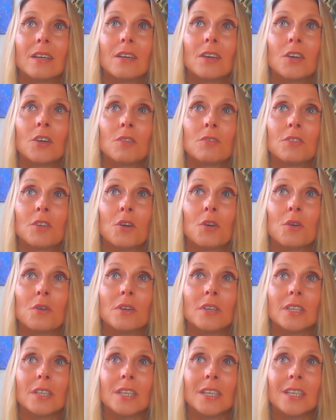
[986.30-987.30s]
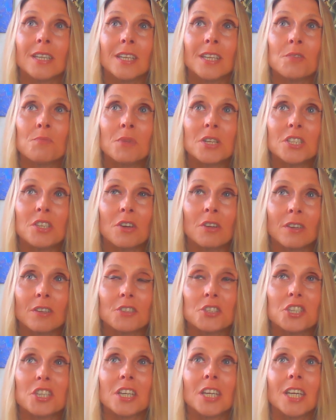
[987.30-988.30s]
Although in the
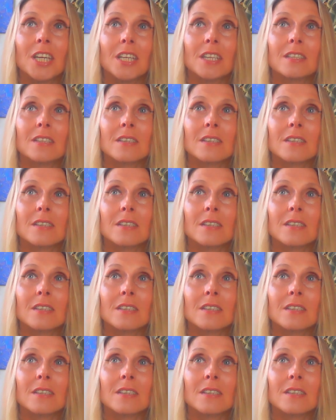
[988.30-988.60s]
mythology,